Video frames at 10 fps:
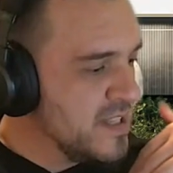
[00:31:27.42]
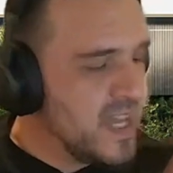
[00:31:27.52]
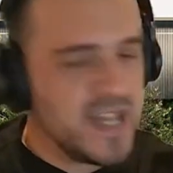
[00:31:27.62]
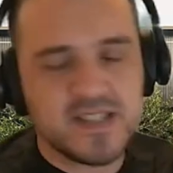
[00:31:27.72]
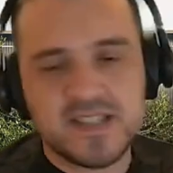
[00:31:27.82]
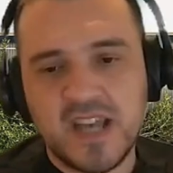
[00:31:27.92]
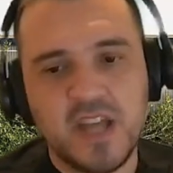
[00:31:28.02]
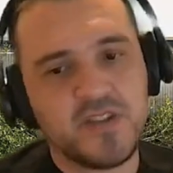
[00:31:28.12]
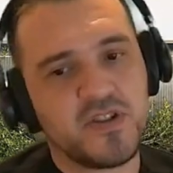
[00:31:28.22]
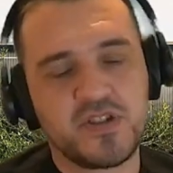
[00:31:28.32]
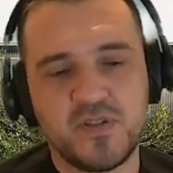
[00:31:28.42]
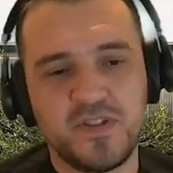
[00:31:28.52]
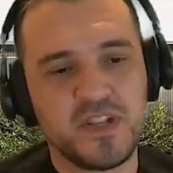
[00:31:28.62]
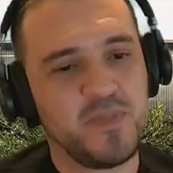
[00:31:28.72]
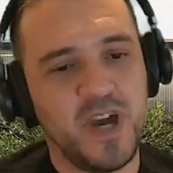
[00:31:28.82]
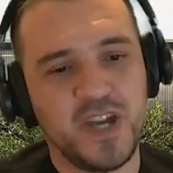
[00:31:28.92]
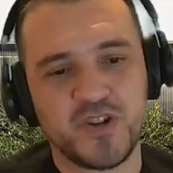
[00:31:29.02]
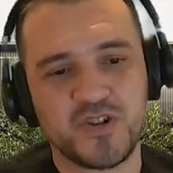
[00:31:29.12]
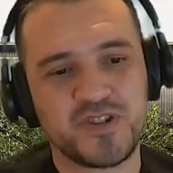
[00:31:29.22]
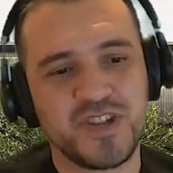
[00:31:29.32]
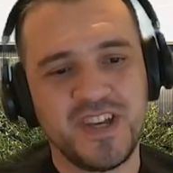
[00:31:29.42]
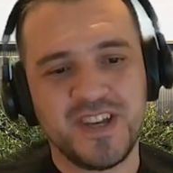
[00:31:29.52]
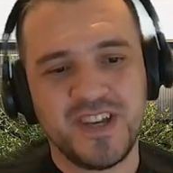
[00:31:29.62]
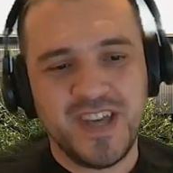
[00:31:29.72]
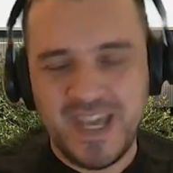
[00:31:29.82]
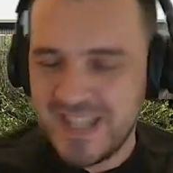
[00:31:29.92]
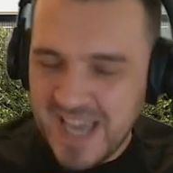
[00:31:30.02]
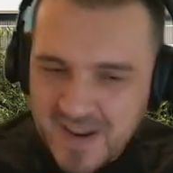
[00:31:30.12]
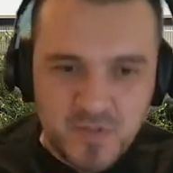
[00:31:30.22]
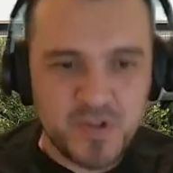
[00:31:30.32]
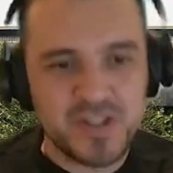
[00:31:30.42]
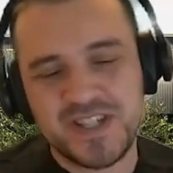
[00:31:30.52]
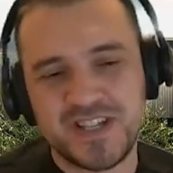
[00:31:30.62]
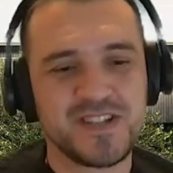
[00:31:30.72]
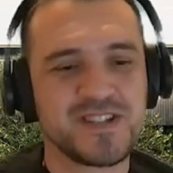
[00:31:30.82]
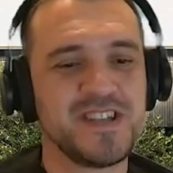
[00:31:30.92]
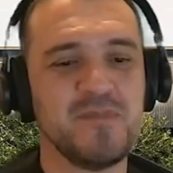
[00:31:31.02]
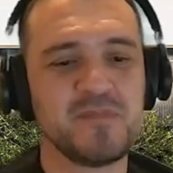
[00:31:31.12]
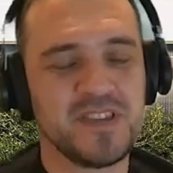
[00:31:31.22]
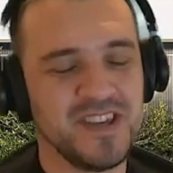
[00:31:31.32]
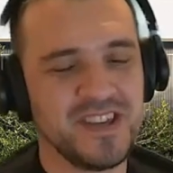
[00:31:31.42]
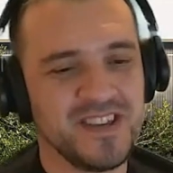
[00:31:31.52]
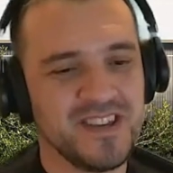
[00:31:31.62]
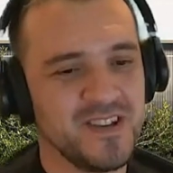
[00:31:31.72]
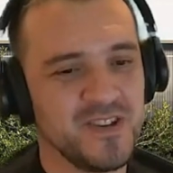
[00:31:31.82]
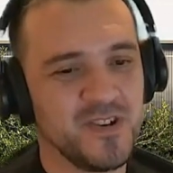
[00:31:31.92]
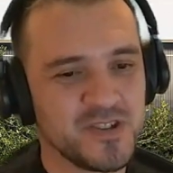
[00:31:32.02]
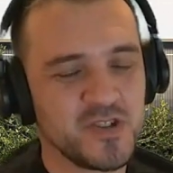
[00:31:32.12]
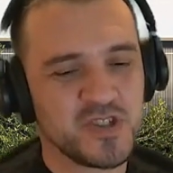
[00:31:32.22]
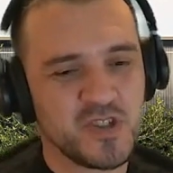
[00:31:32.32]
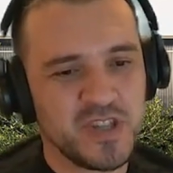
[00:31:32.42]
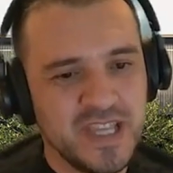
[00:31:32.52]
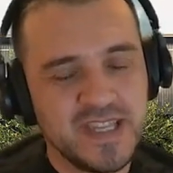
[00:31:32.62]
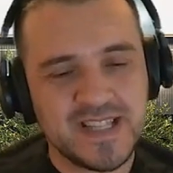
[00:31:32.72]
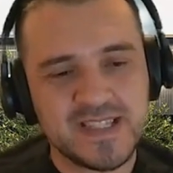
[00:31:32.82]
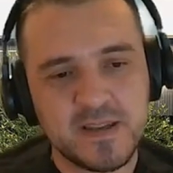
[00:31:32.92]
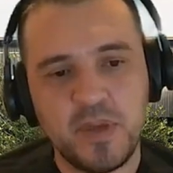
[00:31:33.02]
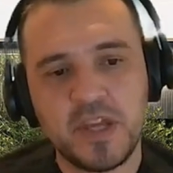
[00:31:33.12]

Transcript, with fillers: tens, hundreds of dispatchers, and everyone says the same thing, you know. So, so that, that's a